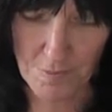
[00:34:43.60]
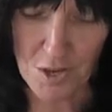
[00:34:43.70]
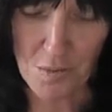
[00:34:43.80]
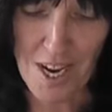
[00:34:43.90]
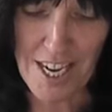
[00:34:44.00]

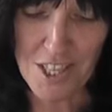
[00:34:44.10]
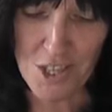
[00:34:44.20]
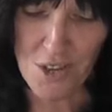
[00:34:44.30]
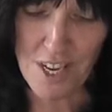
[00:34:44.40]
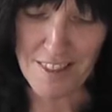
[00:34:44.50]
You really
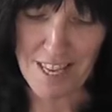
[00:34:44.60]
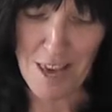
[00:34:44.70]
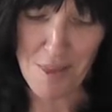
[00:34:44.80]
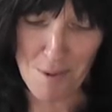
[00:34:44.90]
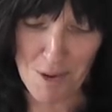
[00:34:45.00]
do need the
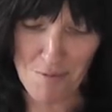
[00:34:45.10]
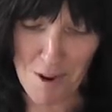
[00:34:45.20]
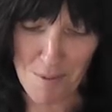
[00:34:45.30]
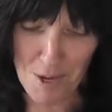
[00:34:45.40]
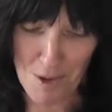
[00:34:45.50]
other bit of
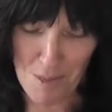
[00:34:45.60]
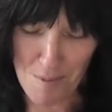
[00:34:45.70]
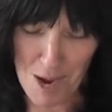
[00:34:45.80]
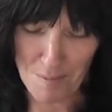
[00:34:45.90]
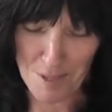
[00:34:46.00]
fabric on the
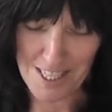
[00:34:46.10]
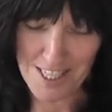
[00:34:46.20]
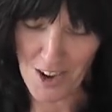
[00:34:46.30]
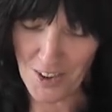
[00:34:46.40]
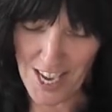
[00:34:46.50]
back, but
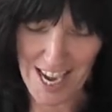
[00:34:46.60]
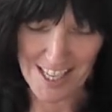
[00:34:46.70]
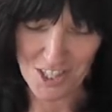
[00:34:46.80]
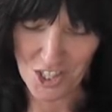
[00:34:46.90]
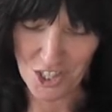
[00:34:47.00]
it's okay,
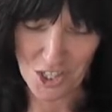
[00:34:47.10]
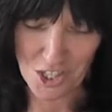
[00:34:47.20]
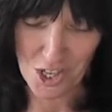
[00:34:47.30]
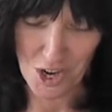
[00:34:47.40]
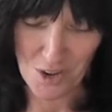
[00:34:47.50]
it's just to
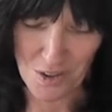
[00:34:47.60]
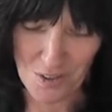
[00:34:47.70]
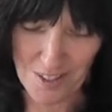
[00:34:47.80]
show you.